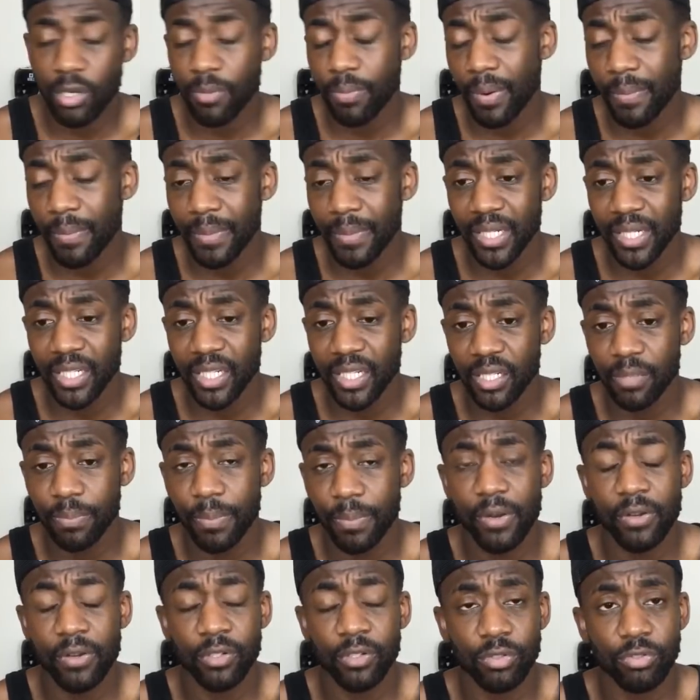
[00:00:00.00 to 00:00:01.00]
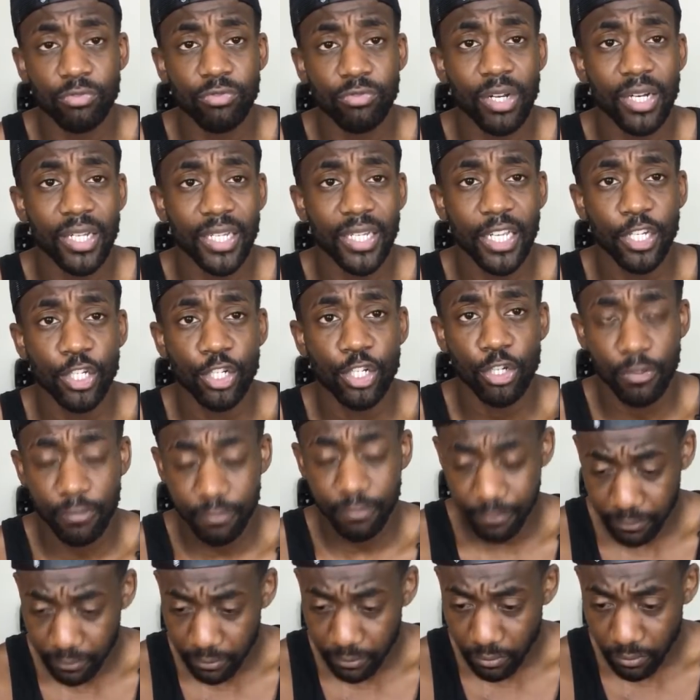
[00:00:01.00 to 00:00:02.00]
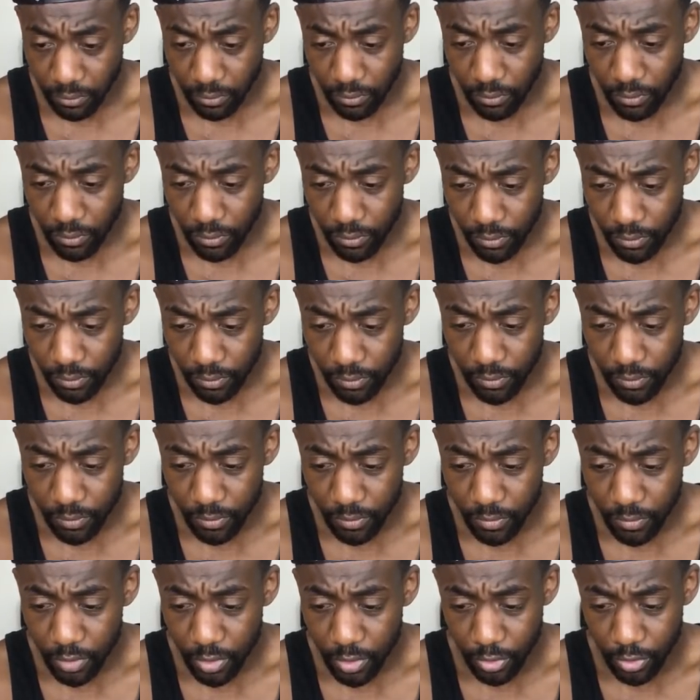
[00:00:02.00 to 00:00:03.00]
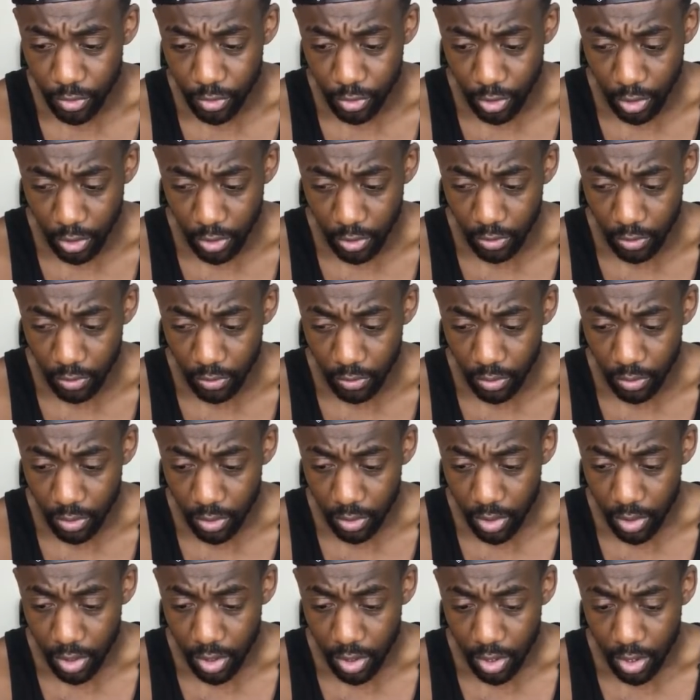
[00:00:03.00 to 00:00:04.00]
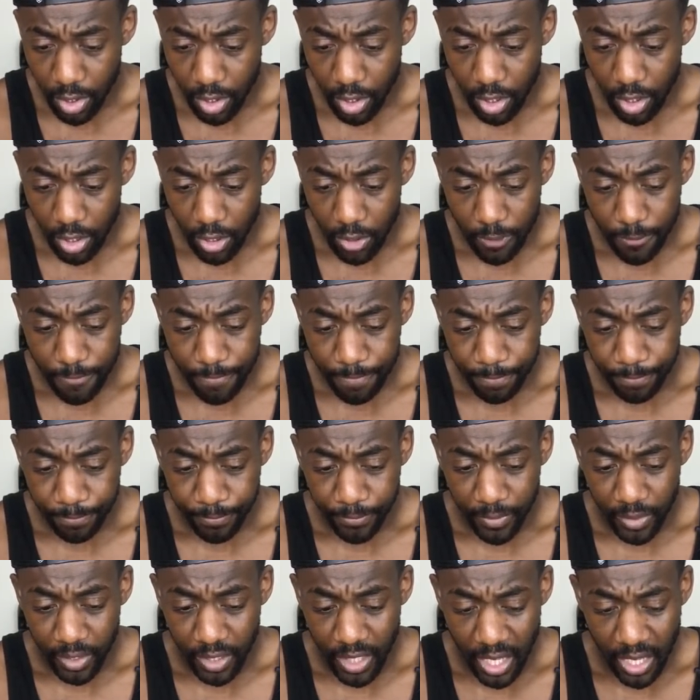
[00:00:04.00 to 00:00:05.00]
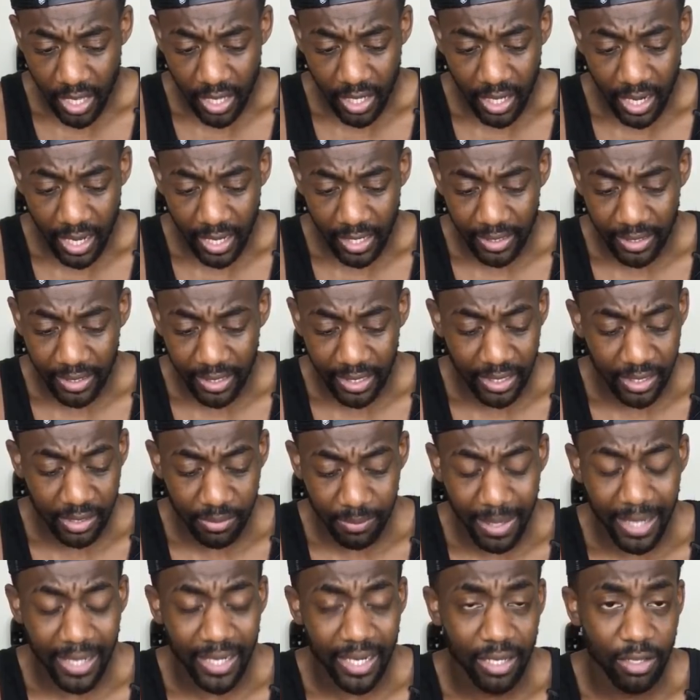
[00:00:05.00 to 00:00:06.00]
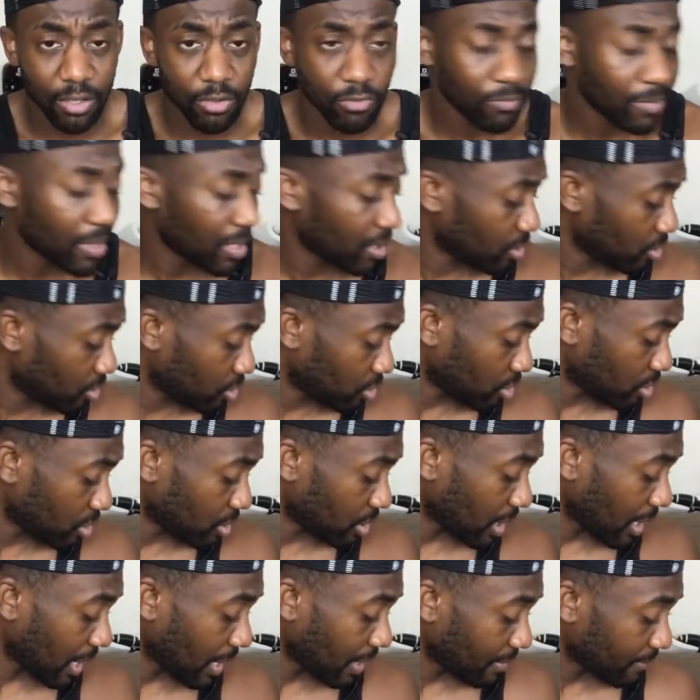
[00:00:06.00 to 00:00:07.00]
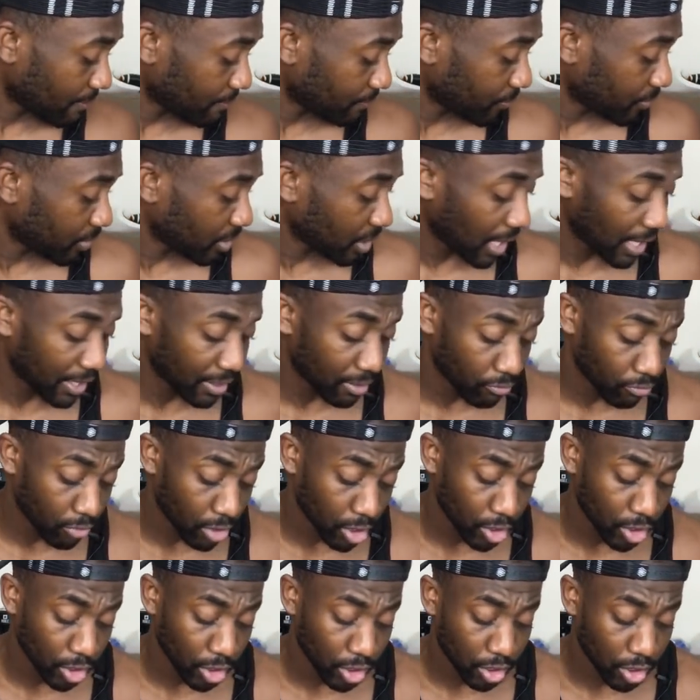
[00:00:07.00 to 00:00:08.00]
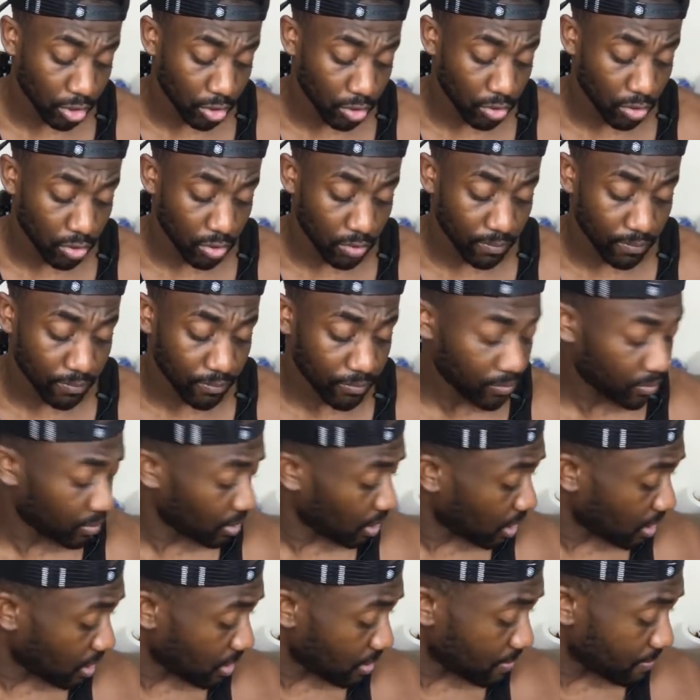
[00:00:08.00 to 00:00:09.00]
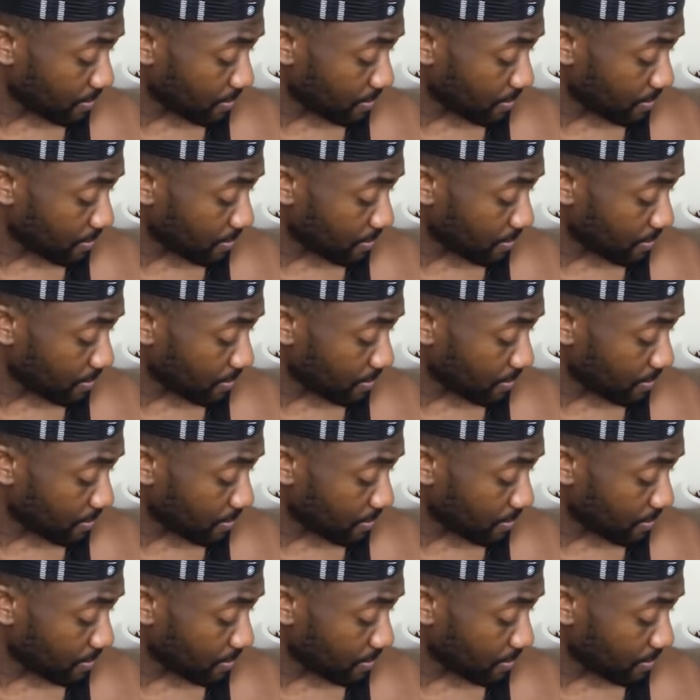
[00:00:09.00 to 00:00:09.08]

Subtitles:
Premier League experience was relegation. So, yeah, like these men that you've mentioned, like the Rodgers, what's